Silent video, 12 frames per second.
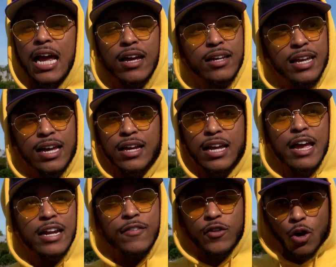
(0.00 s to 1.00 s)
yeah.
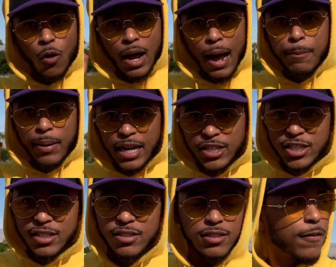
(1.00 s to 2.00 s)
And if you don't got
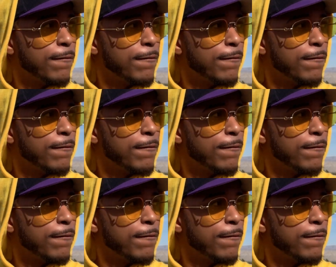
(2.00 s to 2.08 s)
patience,